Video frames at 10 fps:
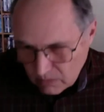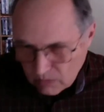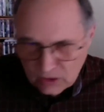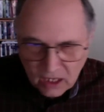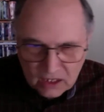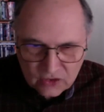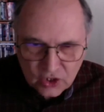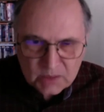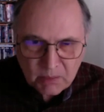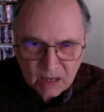not
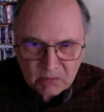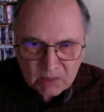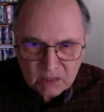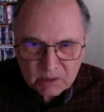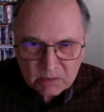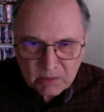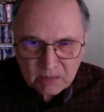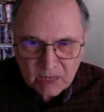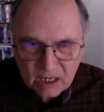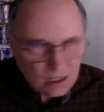just by me, but by
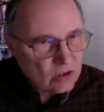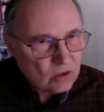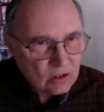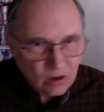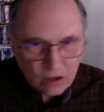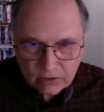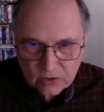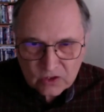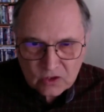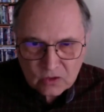many other
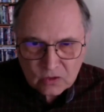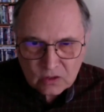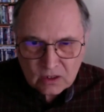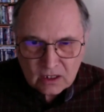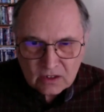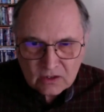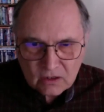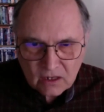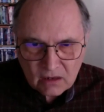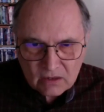authors too.
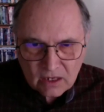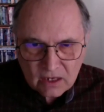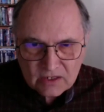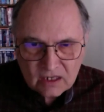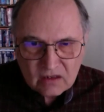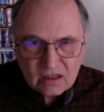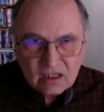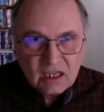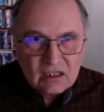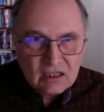So I'll send you the
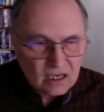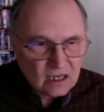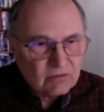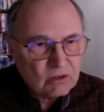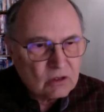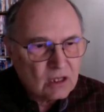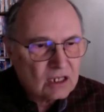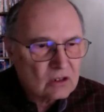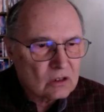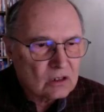link to that if you'd like
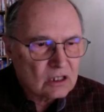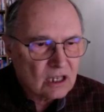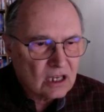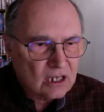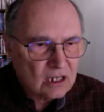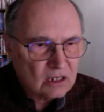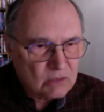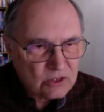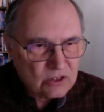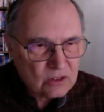to look at that. And I'm
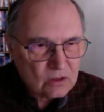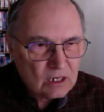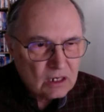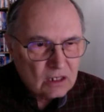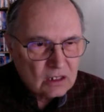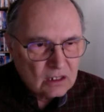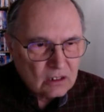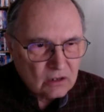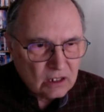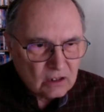also
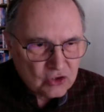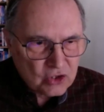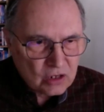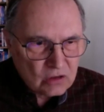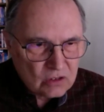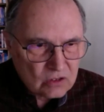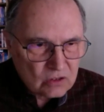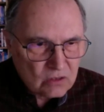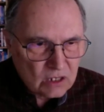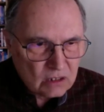going to share the
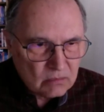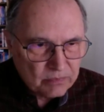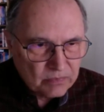screen.